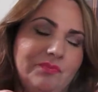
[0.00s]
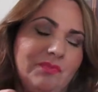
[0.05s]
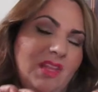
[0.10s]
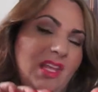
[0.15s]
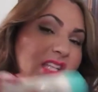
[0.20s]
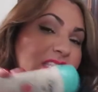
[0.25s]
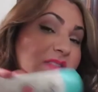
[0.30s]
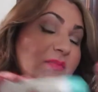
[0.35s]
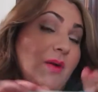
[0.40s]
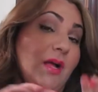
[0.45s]

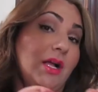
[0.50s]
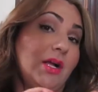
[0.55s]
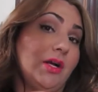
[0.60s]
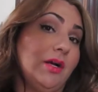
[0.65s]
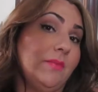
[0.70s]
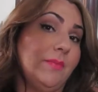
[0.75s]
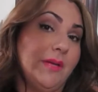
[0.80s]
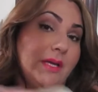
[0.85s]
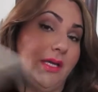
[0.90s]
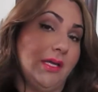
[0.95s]
it's my
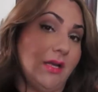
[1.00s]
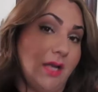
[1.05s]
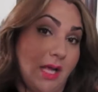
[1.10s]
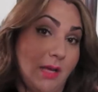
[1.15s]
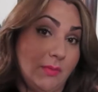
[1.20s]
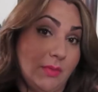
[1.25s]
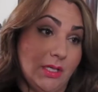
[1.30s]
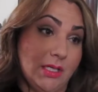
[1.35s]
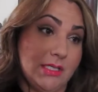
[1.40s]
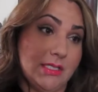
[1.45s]
armpit.
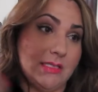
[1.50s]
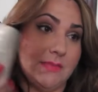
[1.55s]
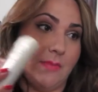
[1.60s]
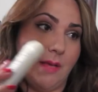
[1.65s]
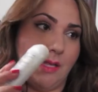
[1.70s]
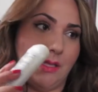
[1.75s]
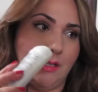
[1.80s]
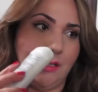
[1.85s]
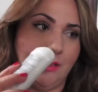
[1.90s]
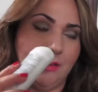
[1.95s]
I'm going to
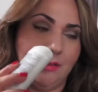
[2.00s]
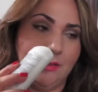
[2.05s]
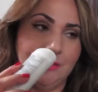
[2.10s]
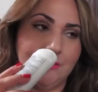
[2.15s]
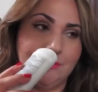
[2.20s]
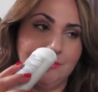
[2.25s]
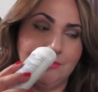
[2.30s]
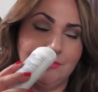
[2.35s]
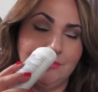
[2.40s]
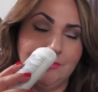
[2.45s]
smell it.
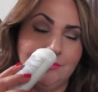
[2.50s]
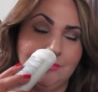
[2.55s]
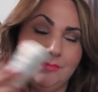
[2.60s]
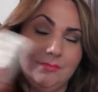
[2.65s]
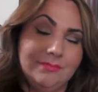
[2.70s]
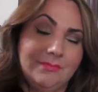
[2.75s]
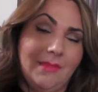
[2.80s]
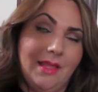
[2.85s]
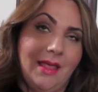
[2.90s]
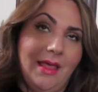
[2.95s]

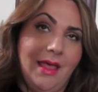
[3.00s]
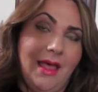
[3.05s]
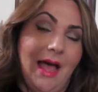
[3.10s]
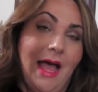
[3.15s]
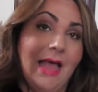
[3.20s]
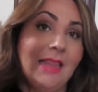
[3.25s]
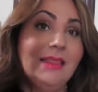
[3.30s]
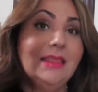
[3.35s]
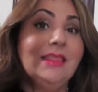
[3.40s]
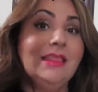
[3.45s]

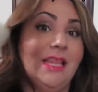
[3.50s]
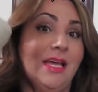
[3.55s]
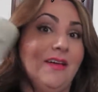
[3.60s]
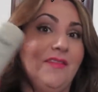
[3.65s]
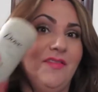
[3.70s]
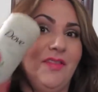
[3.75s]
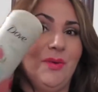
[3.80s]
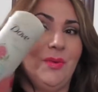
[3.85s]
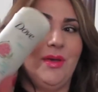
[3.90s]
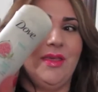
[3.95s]
I
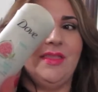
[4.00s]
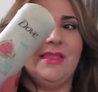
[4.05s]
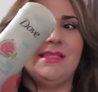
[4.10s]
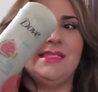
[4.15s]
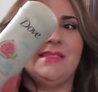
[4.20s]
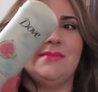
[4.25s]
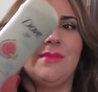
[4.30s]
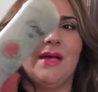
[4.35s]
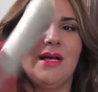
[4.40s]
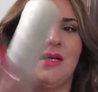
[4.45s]
love the way
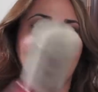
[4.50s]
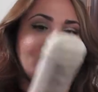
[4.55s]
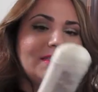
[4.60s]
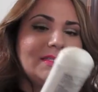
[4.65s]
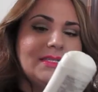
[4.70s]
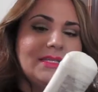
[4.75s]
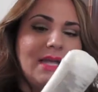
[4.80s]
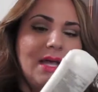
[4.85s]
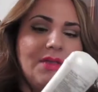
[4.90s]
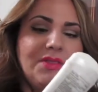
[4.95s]
this
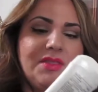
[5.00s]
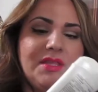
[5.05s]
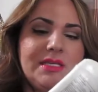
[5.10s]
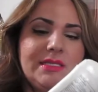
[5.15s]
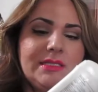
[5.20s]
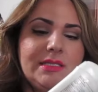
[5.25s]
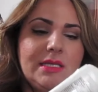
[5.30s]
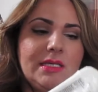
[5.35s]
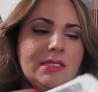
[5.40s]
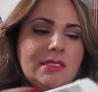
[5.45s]
smells. Now,
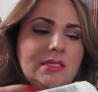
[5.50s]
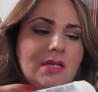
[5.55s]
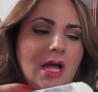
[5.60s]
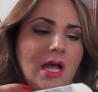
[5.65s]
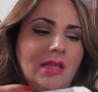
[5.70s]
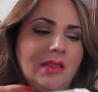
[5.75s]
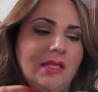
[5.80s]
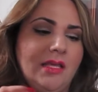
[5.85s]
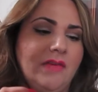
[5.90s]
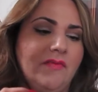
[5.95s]
this is
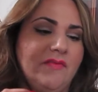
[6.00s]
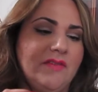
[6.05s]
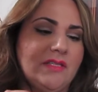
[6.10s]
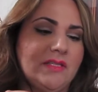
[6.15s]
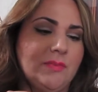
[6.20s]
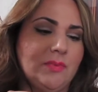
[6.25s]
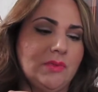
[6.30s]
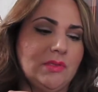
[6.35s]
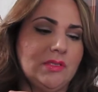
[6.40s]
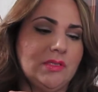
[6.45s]
not the
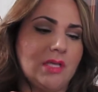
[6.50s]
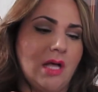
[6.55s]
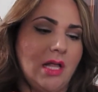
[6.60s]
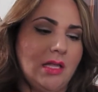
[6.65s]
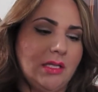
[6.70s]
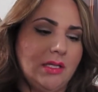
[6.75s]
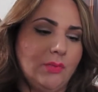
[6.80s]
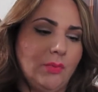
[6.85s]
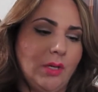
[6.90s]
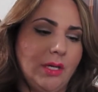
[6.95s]
invisible
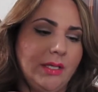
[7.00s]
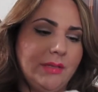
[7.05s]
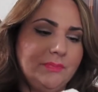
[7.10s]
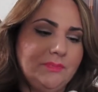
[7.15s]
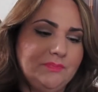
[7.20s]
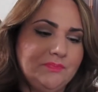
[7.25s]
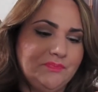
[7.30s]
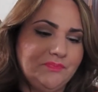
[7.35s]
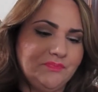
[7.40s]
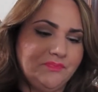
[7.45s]
solid
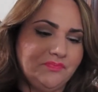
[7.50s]
one.